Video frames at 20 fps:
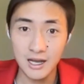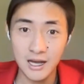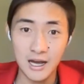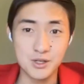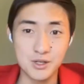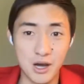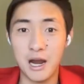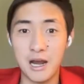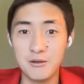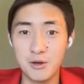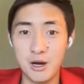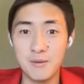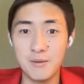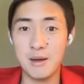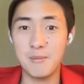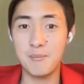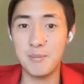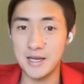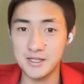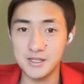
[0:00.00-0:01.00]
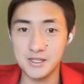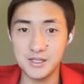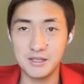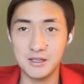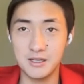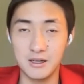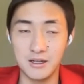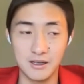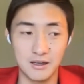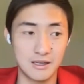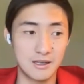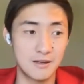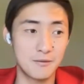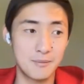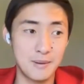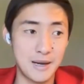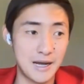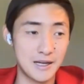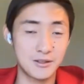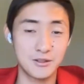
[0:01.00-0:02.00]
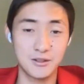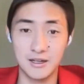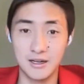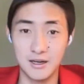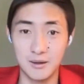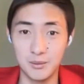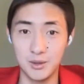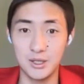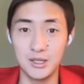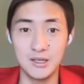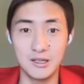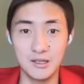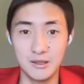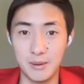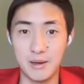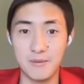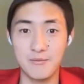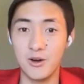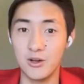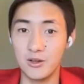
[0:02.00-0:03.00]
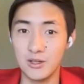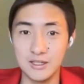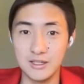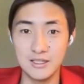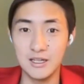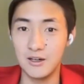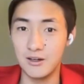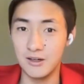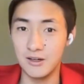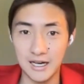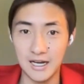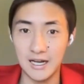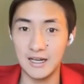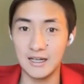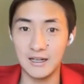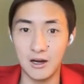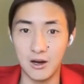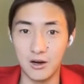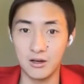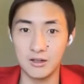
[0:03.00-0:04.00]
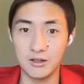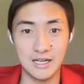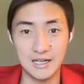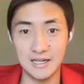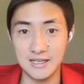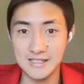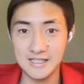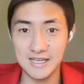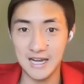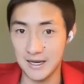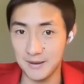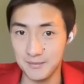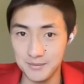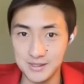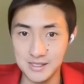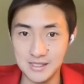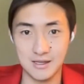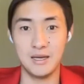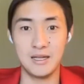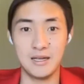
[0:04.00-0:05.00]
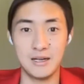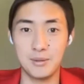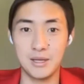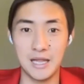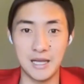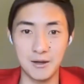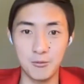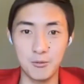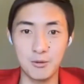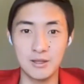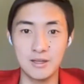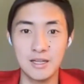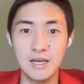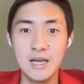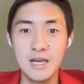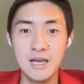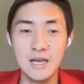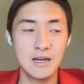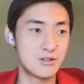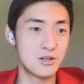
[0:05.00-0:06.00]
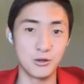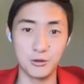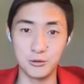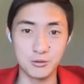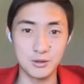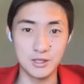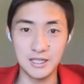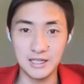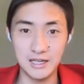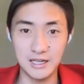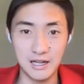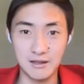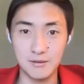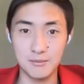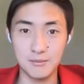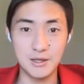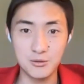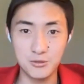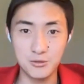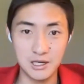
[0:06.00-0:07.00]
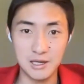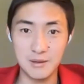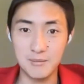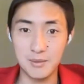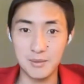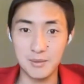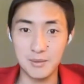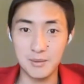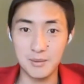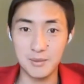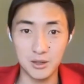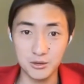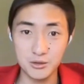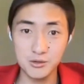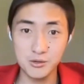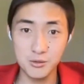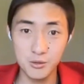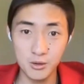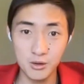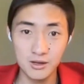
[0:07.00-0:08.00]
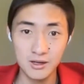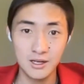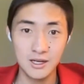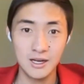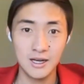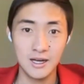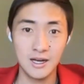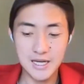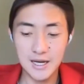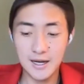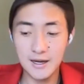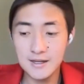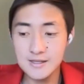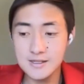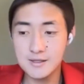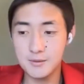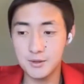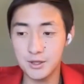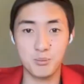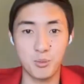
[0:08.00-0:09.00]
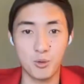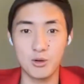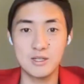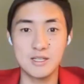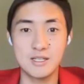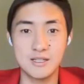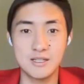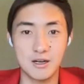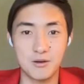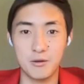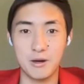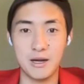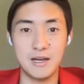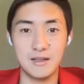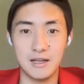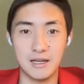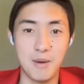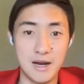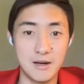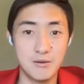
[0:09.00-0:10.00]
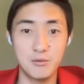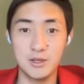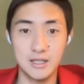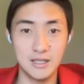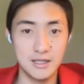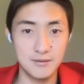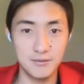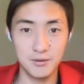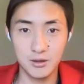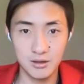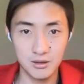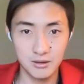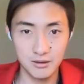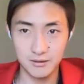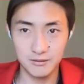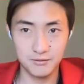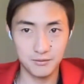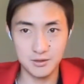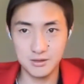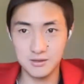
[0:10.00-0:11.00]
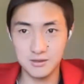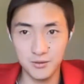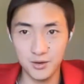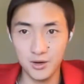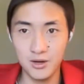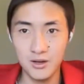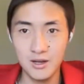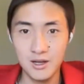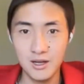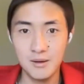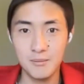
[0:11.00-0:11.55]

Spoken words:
So I try my best to give back to the community by volunteering at our tennis camps and playing with children in elementary and middle school because sports is a great mind reliever, first of all.